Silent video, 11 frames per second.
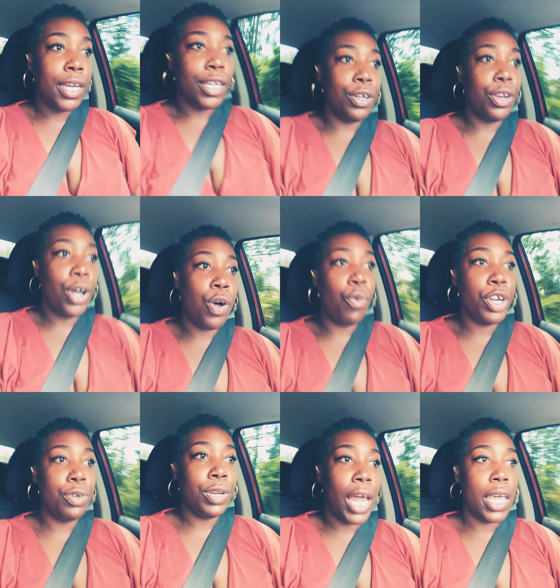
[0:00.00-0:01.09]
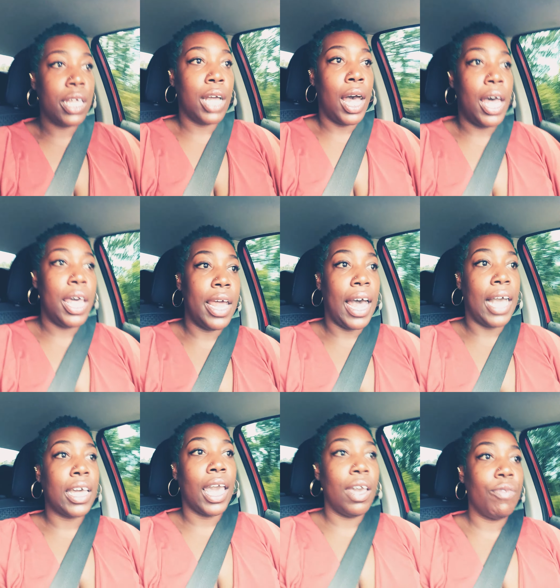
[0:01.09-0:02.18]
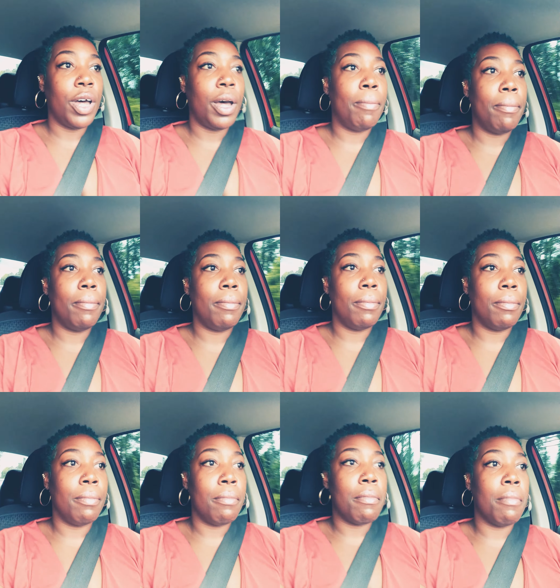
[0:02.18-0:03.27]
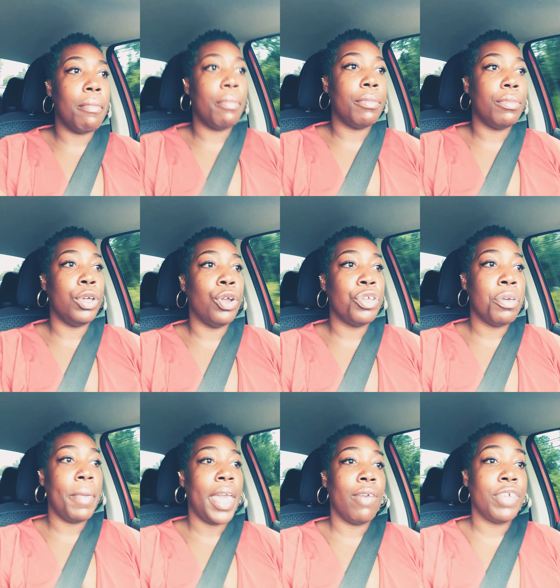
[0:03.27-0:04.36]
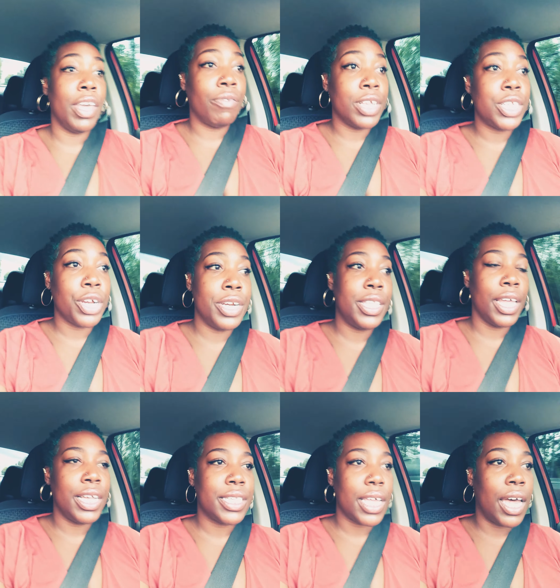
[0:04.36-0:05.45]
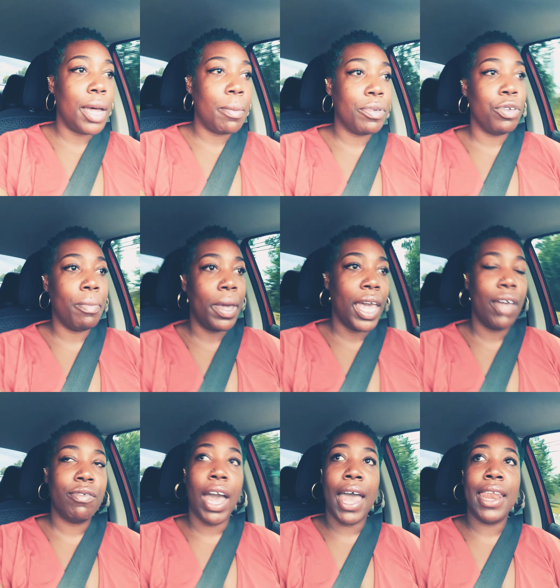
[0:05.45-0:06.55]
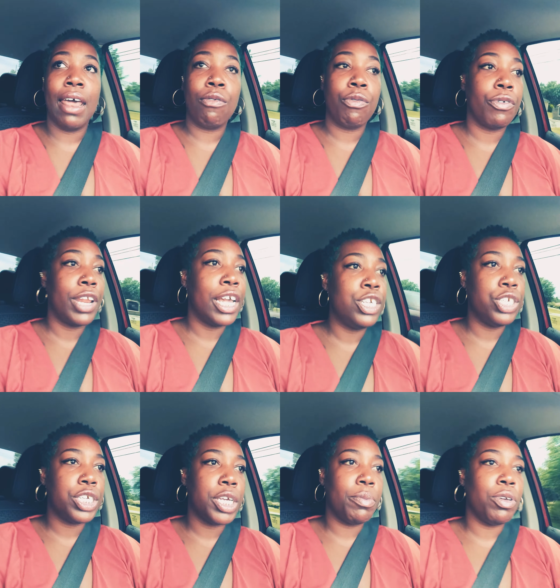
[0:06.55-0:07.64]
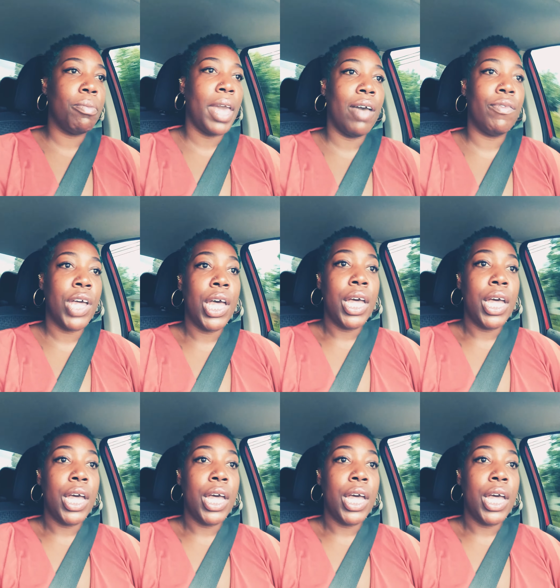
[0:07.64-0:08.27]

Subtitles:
you know, where you like, God, I gave up. You know, you may have given certain things up. You may have gotten out of a relationship. You may have